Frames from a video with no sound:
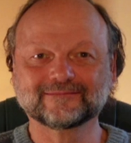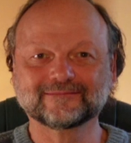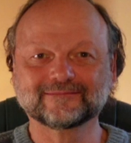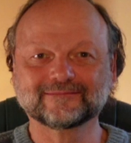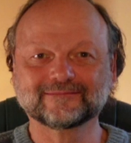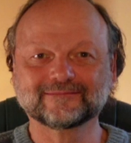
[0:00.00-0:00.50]

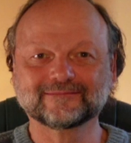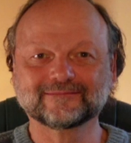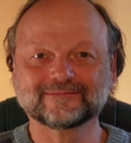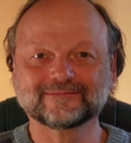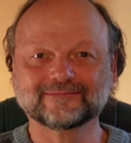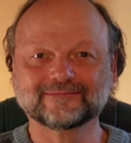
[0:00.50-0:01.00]

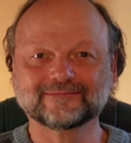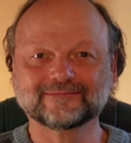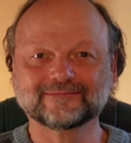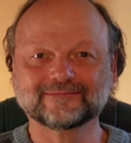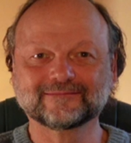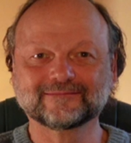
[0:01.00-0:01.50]

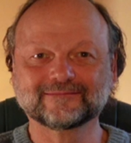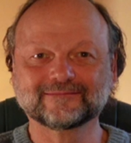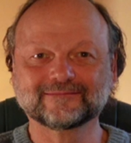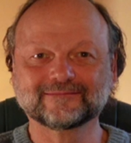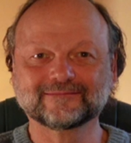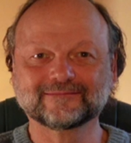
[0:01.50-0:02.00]

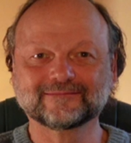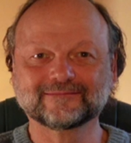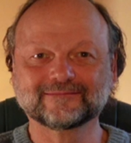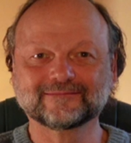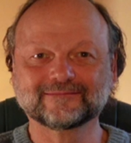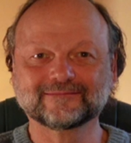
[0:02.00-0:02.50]

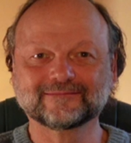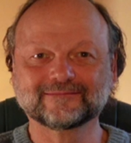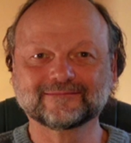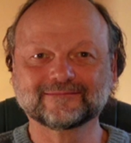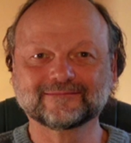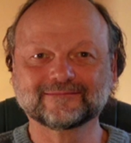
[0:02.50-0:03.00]

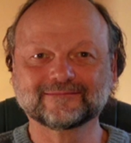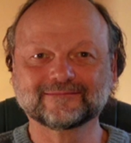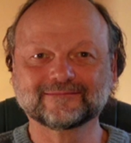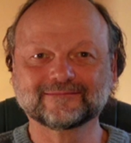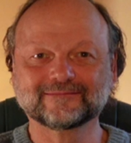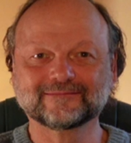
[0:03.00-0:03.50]

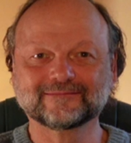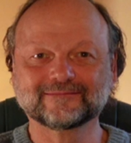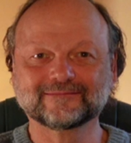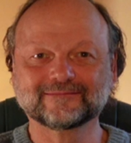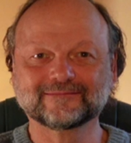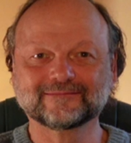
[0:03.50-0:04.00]

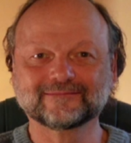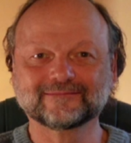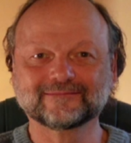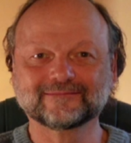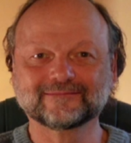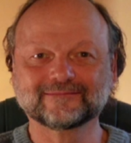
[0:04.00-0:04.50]

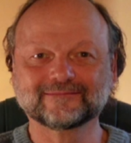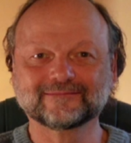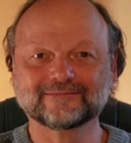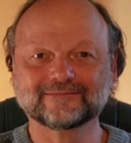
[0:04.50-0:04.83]
The face doesn't move, so there is nothing to read.